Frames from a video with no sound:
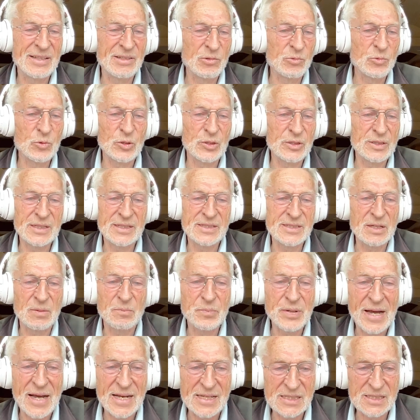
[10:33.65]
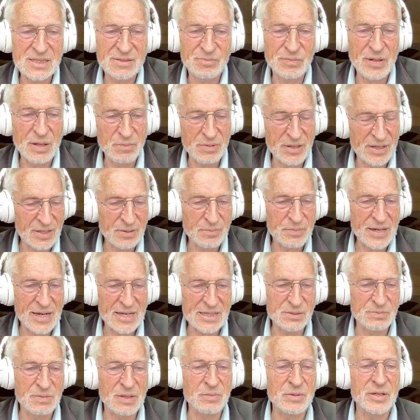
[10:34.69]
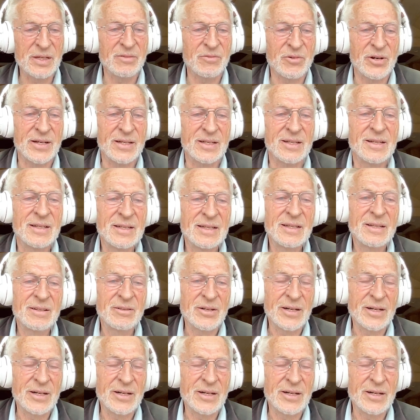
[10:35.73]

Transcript: and the wood at some past, in the past, maybe, right?